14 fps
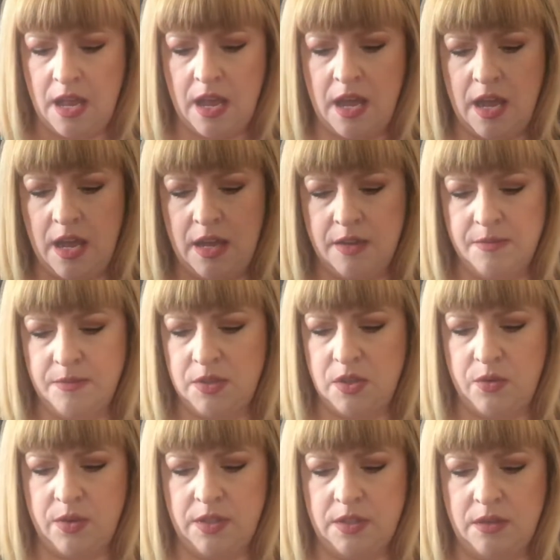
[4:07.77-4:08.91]

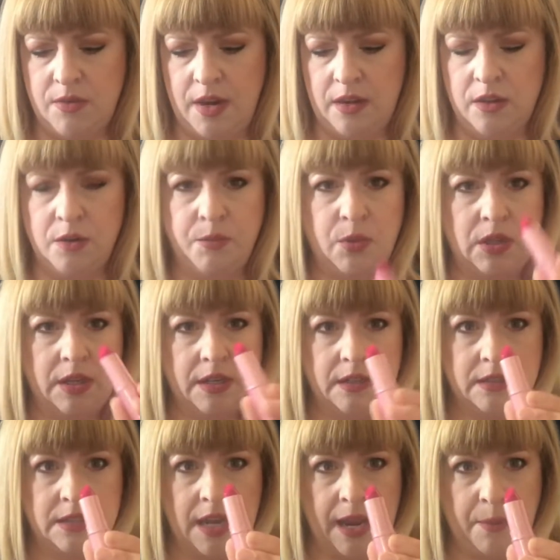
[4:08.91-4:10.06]
So it's a regular bullet
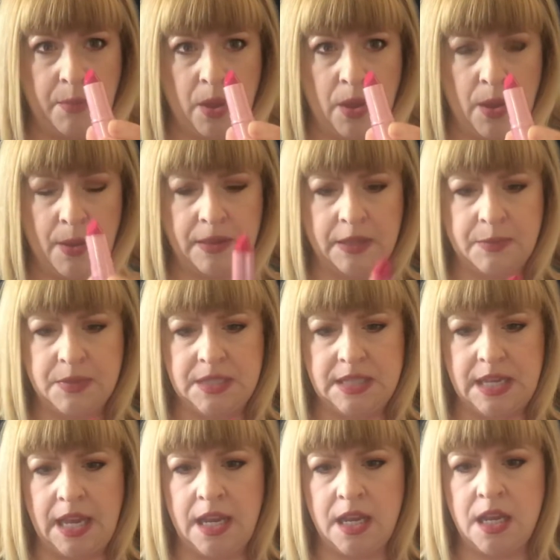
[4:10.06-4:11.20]
type
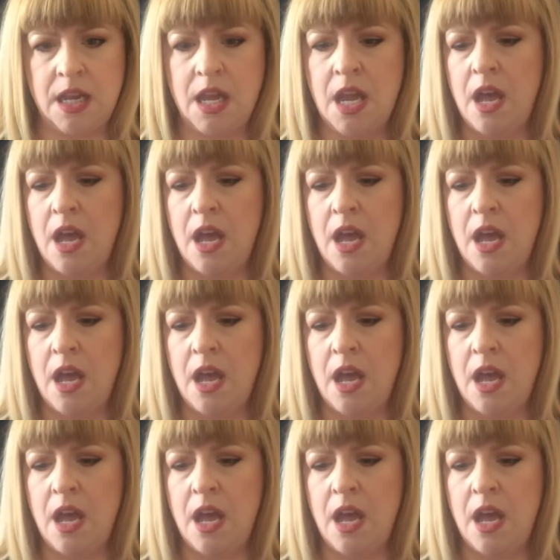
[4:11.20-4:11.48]
lipstick.